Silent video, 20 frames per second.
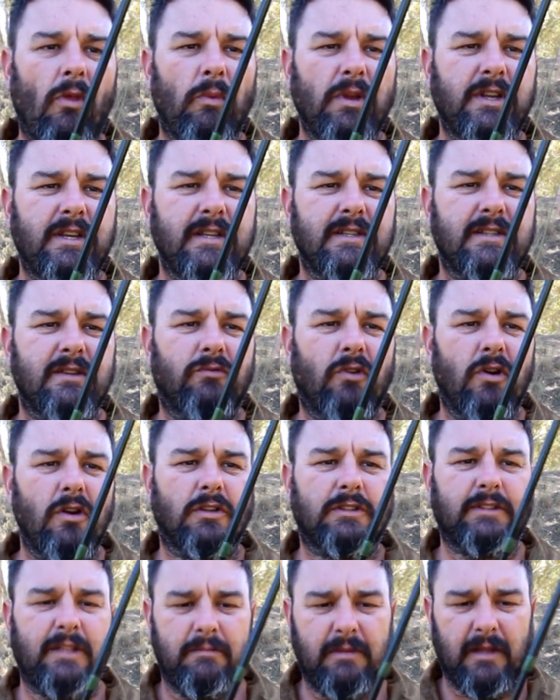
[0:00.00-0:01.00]
which is the
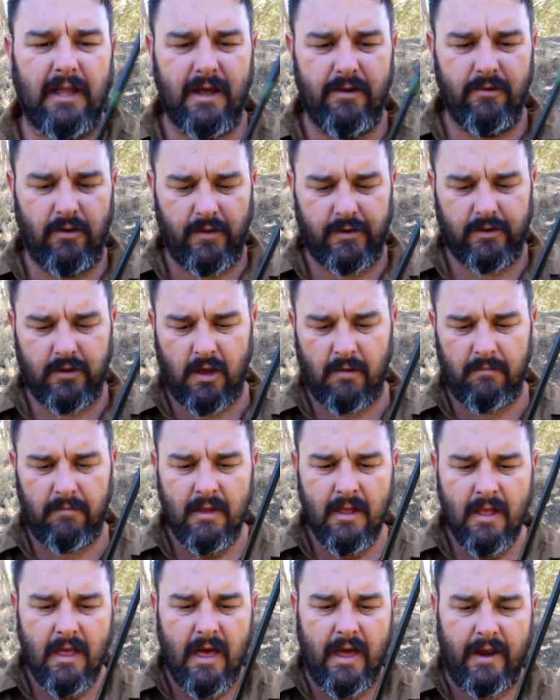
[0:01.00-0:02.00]
royal stimulator on the top
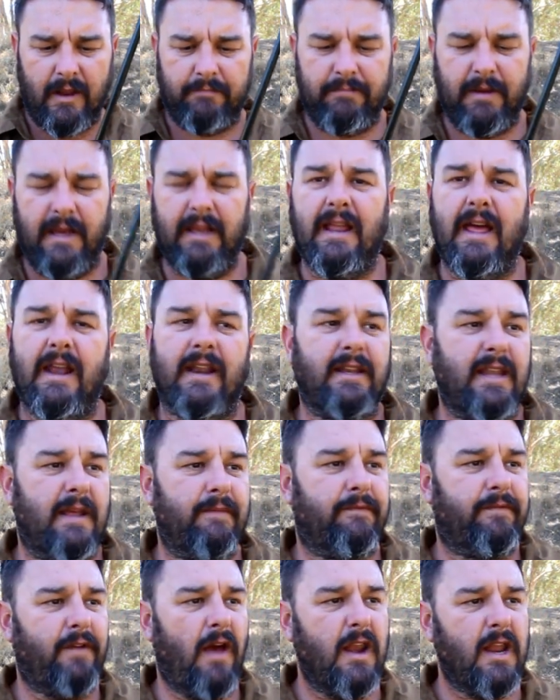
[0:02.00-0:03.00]
and a bead-headed
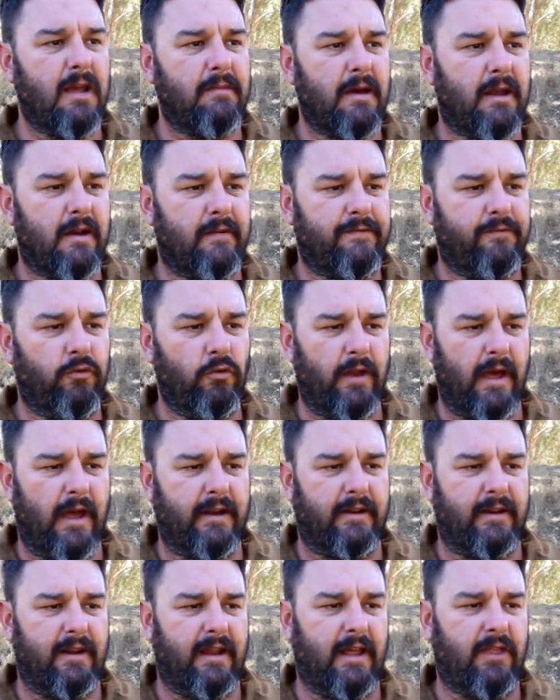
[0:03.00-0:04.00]
nymph only about a foot
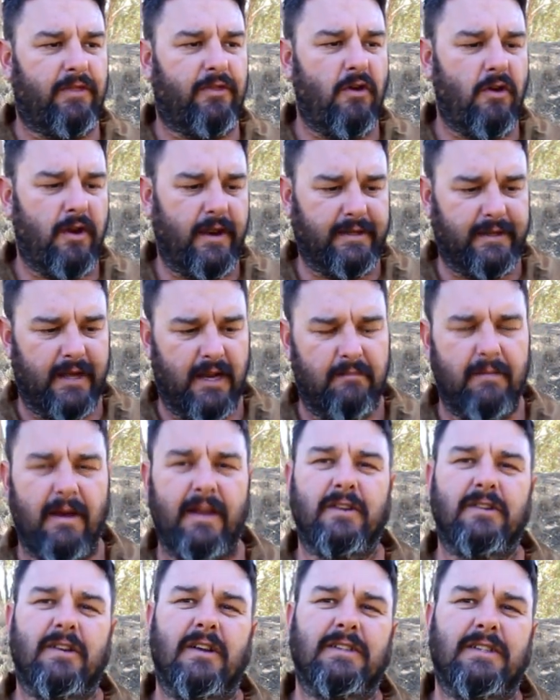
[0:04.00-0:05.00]
underneath 30
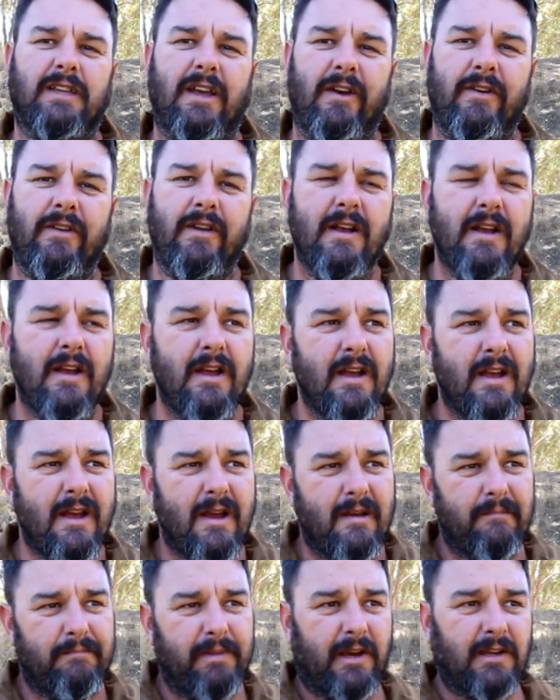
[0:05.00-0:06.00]
centimeters or so
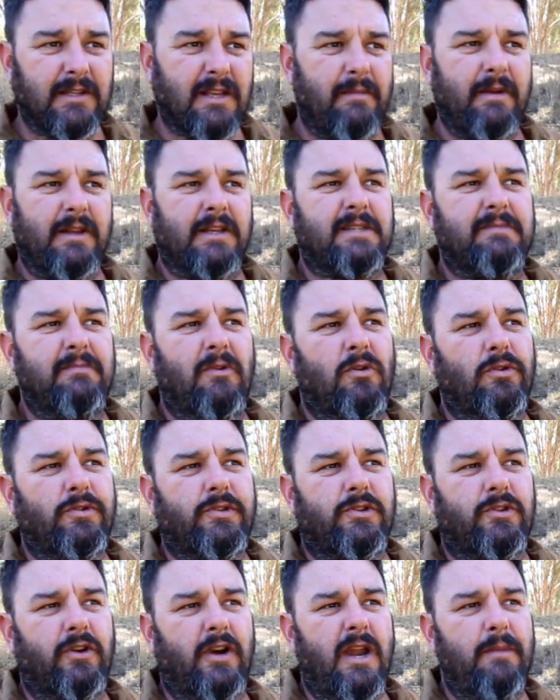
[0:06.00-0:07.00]
because I'm in a small
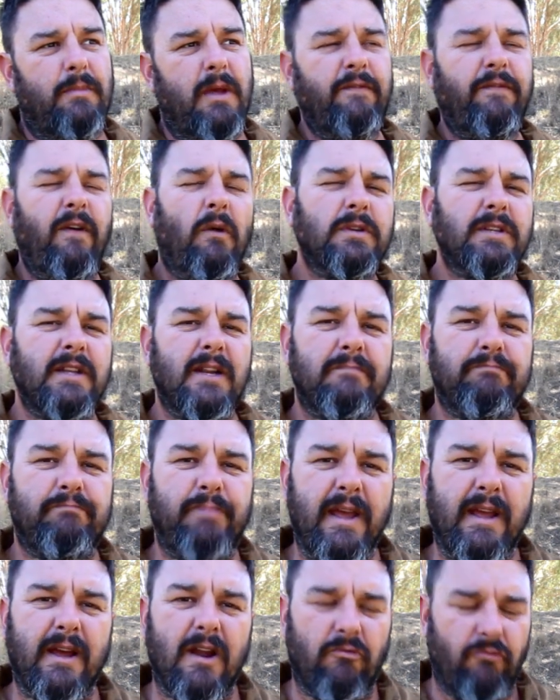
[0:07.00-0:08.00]
stream. If I was in a
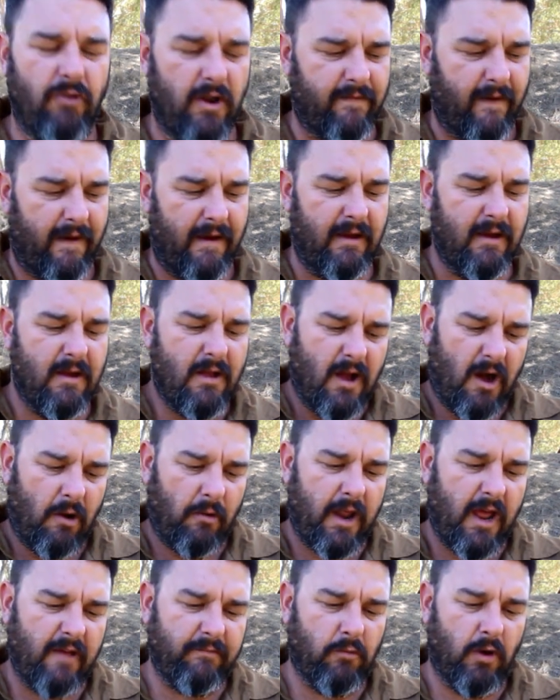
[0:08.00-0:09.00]
bigger river, I
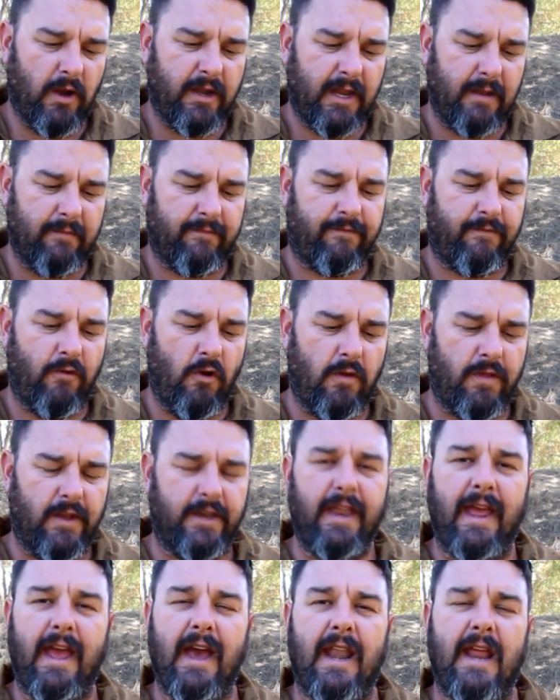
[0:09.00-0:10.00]
would have my nymph further
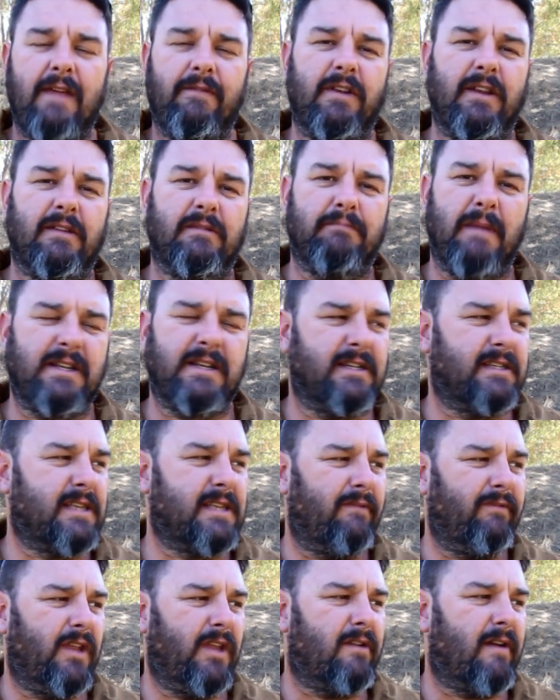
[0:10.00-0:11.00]
down, even as much as
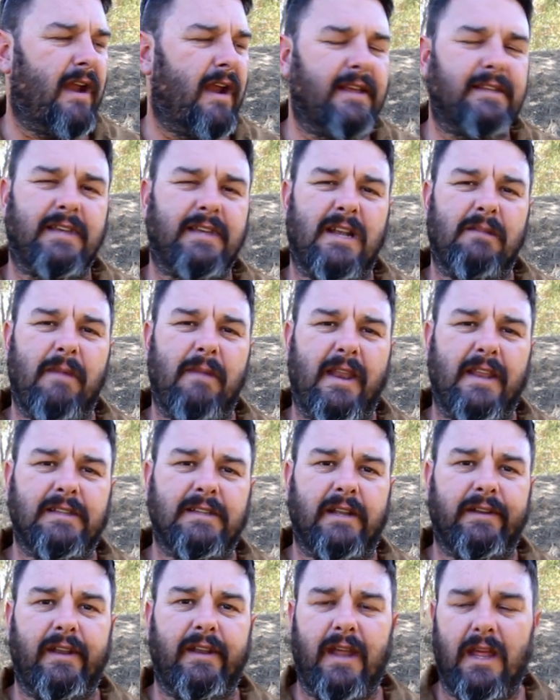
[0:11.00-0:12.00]
70 or 80
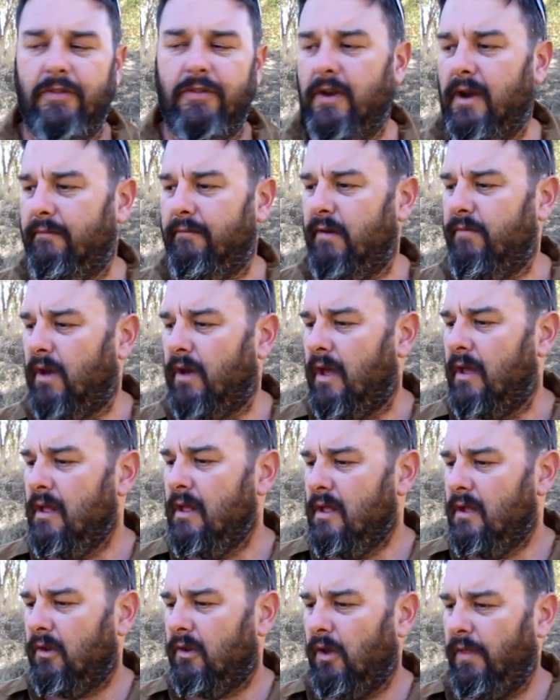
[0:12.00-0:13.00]
centimetres underneath in a river
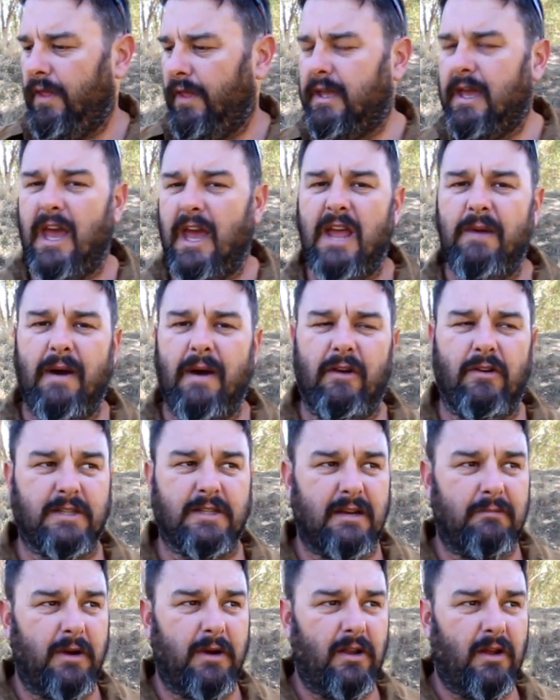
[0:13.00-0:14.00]
like the Kiewa or
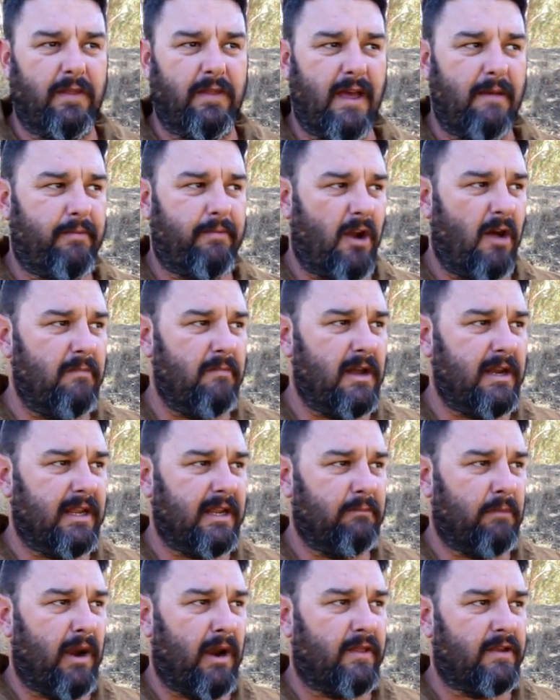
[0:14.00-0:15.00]
somewhere like that, but I'm
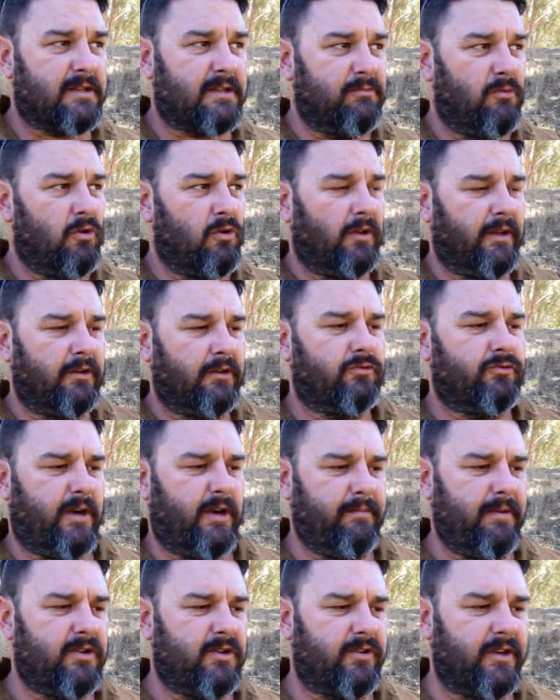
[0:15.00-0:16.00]
only in one of the small little
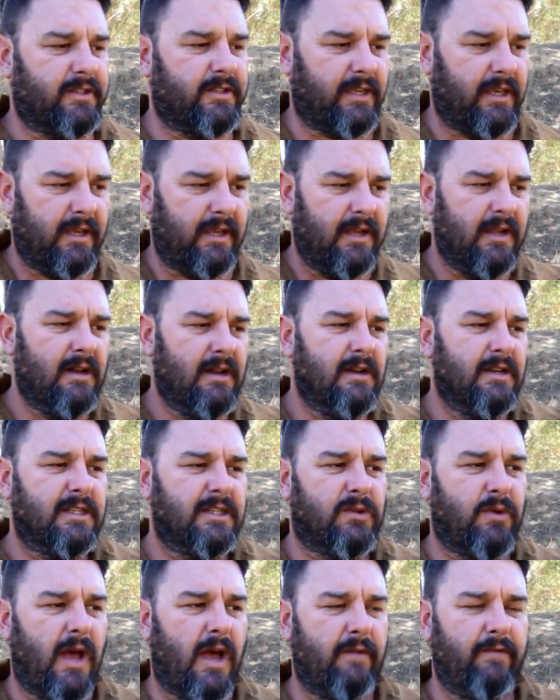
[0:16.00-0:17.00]
tributaries here,
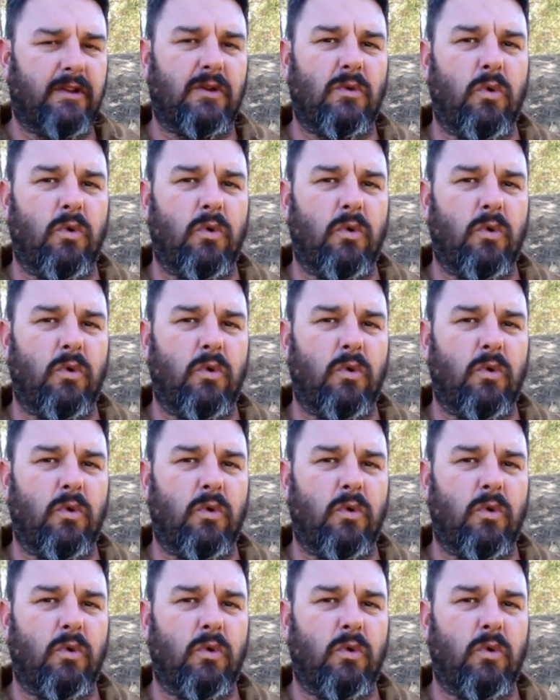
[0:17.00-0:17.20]
so I have